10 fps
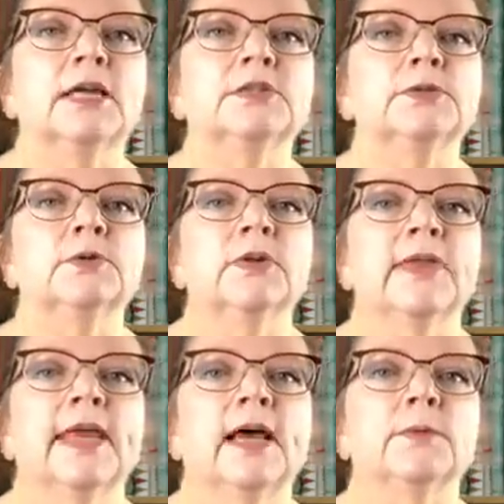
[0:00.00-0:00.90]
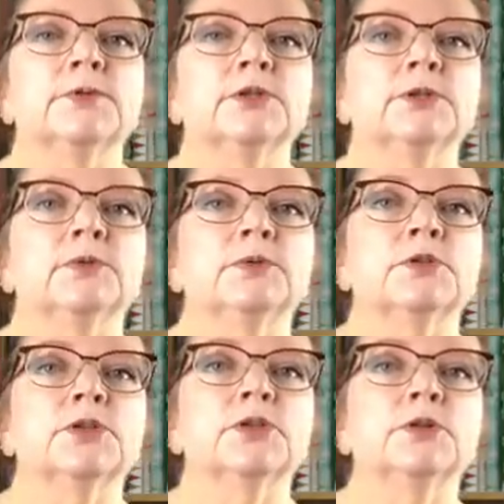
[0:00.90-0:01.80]
a tool that helps you
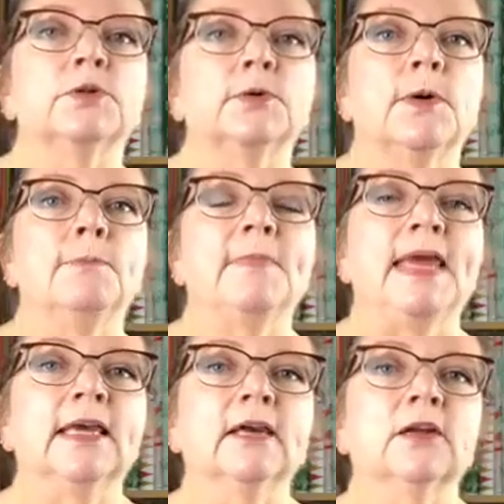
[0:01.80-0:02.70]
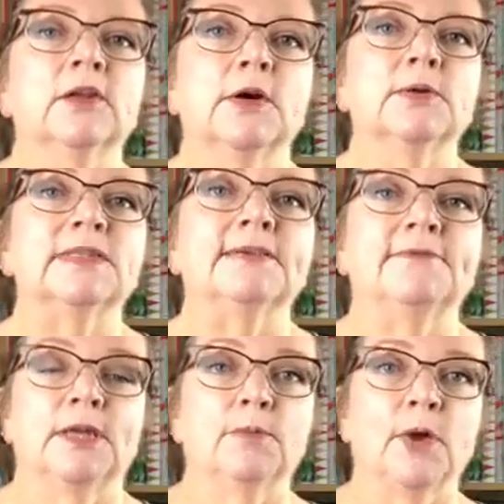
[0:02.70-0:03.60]
to make clothes that
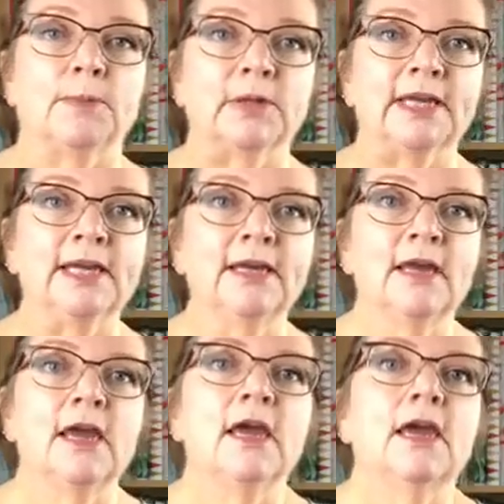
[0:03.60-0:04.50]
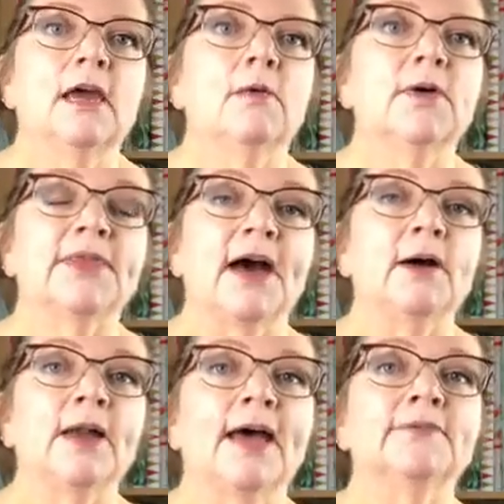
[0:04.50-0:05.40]
fit you properly
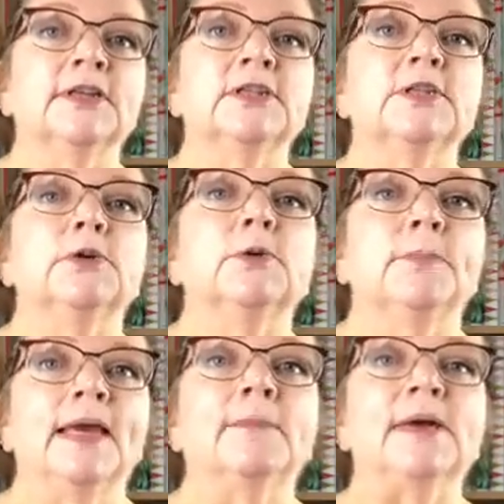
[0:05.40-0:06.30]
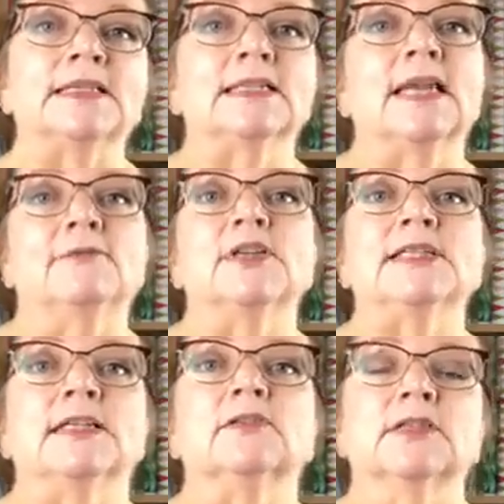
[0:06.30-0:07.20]
without having to make a muslin every
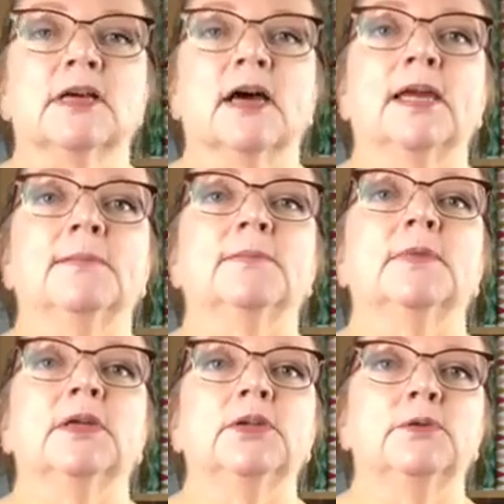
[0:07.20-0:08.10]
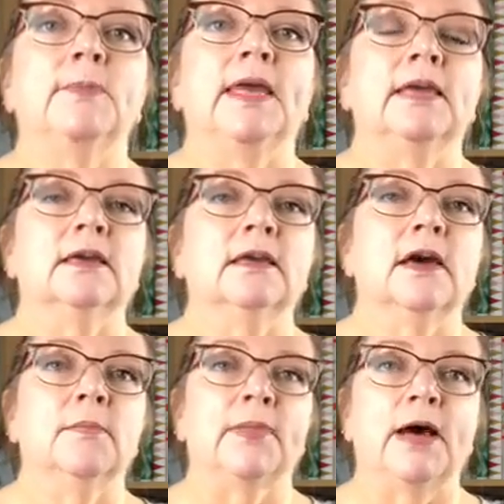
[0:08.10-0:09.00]
single time you make
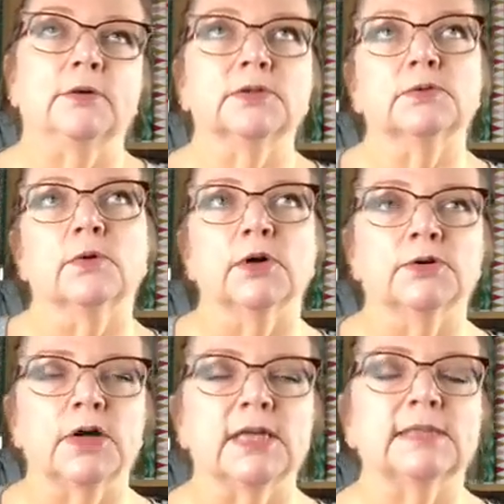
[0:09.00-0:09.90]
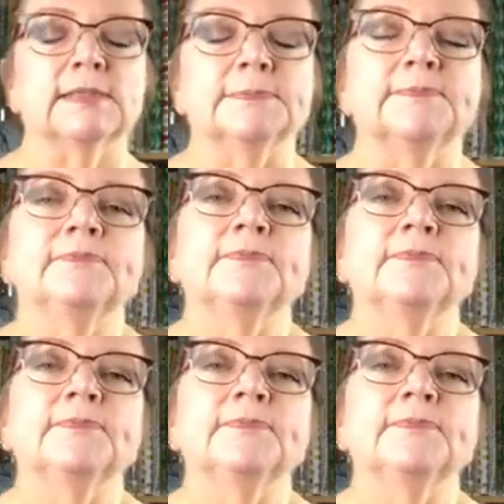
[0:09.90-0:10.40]
a blouse or a dress.